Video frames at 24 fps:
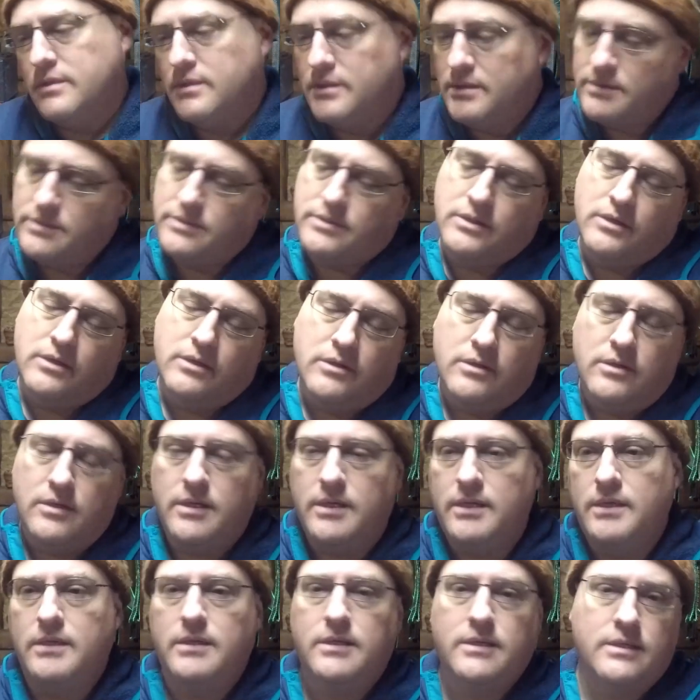So
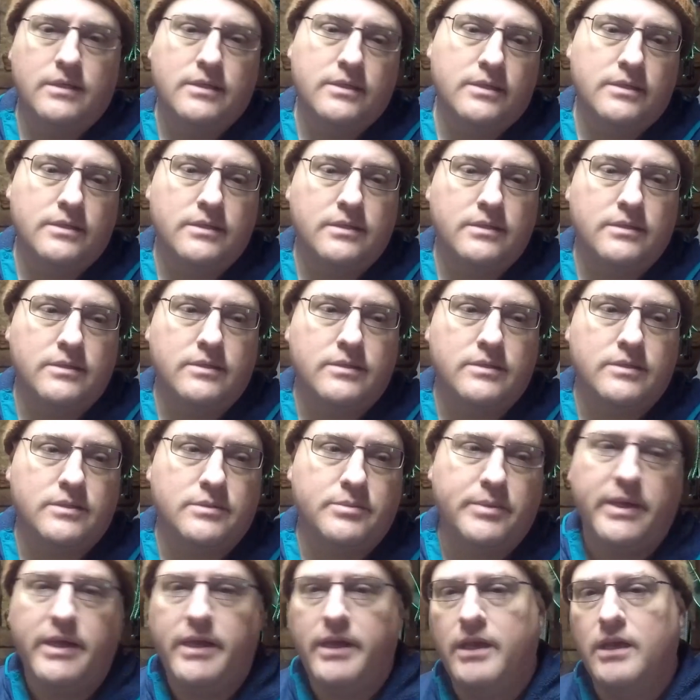
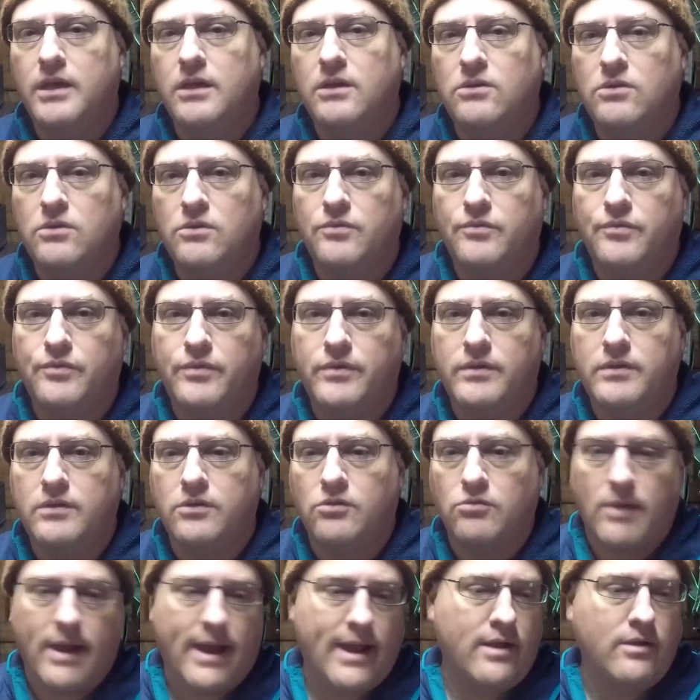speaking of
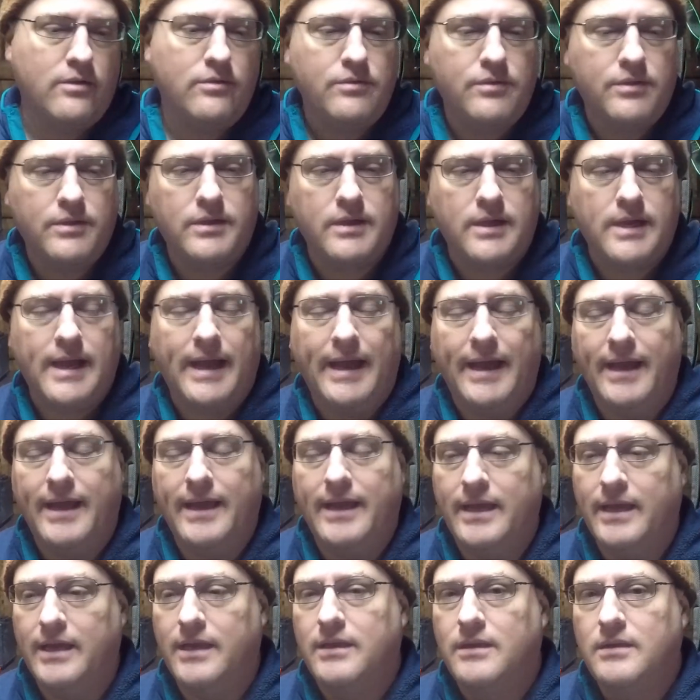ground,
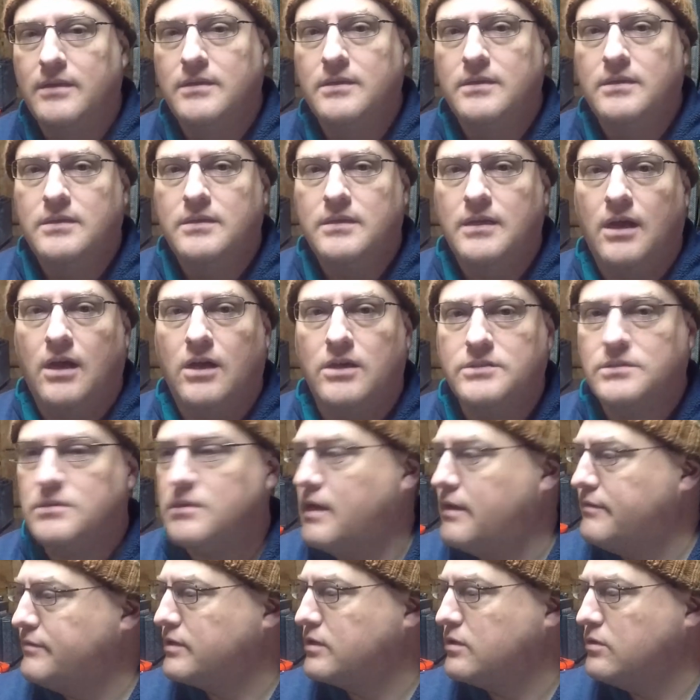I also
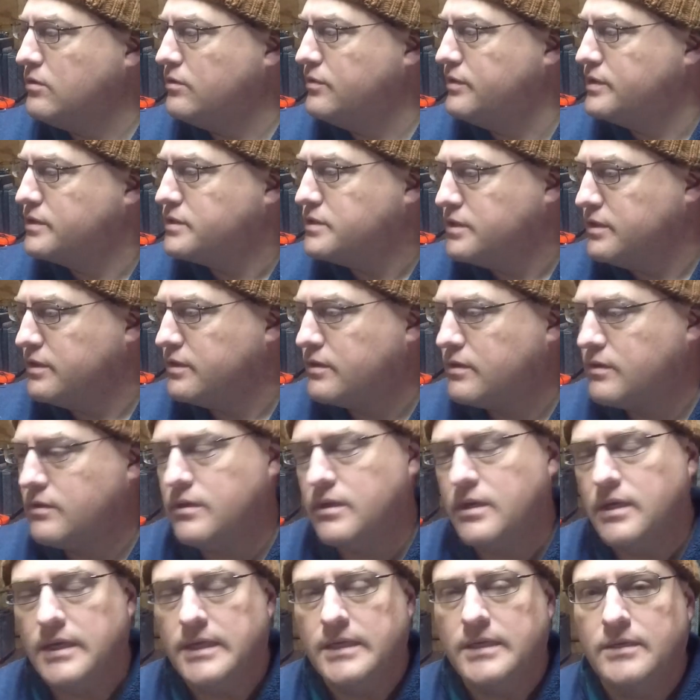have a goal this year.
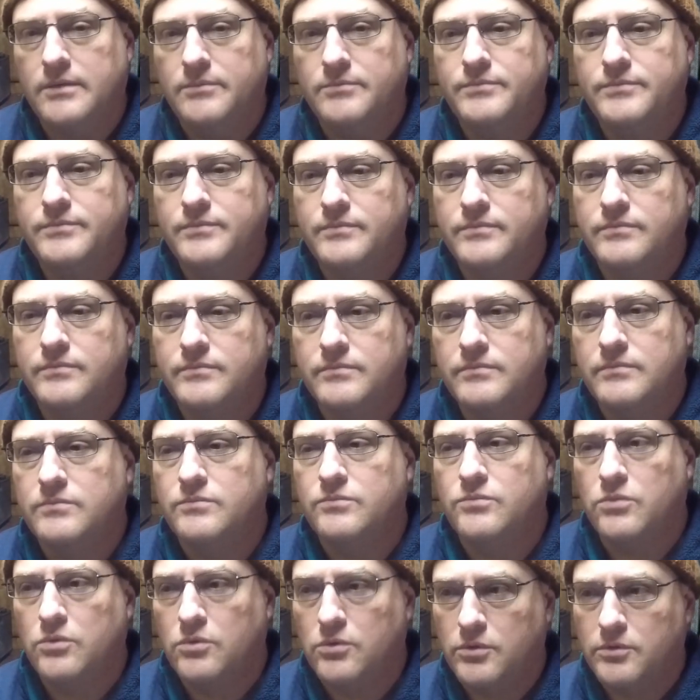
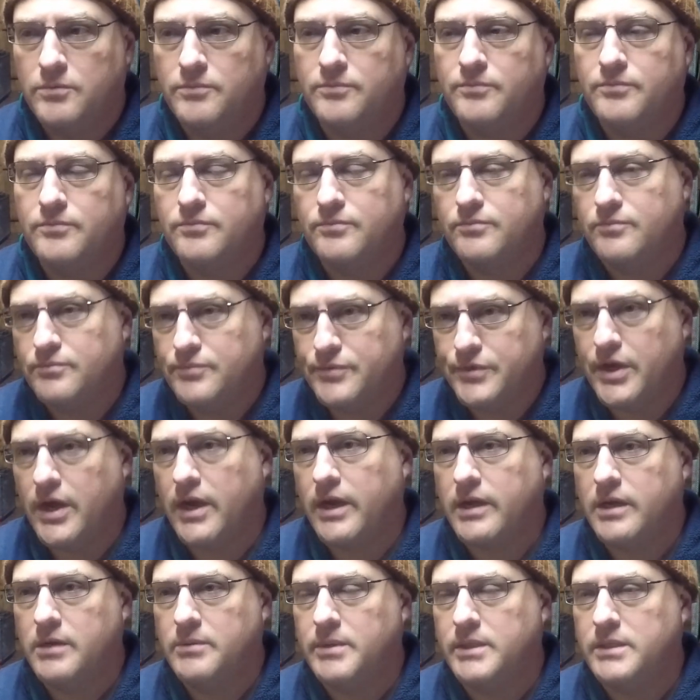We're
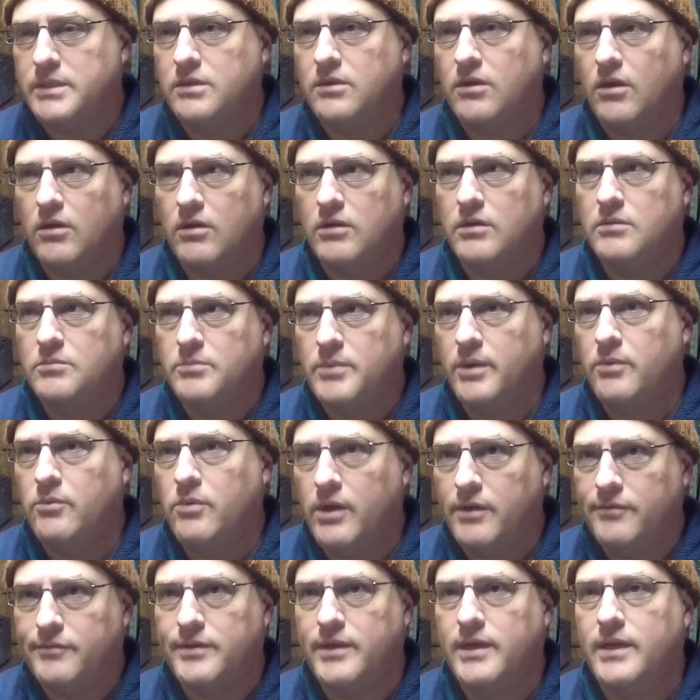talking about the garden, my
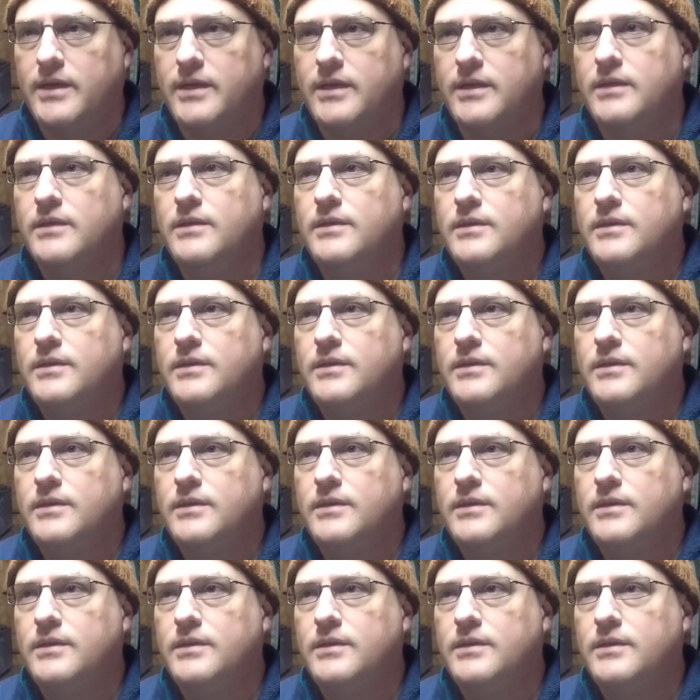wife and I,